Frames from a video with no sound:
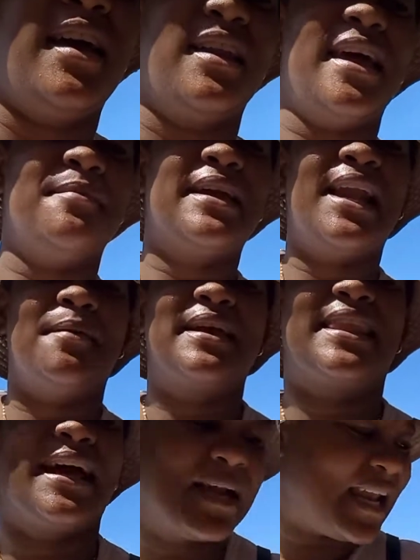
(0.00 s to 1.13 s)
them gala
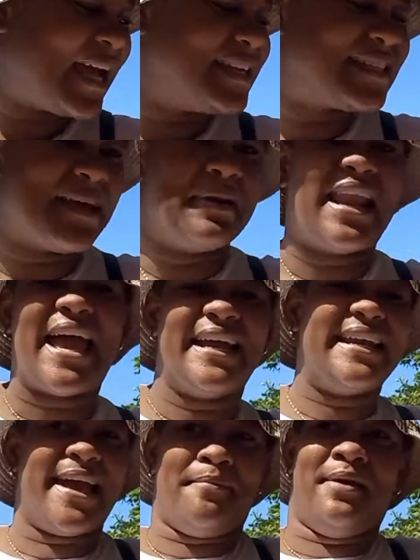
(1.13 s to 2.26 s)
better glad to me like
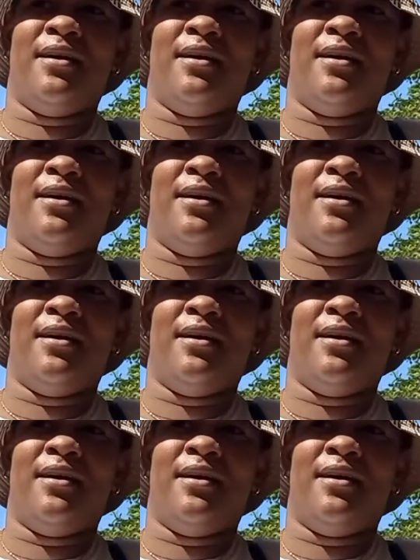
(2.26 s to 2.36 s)
them.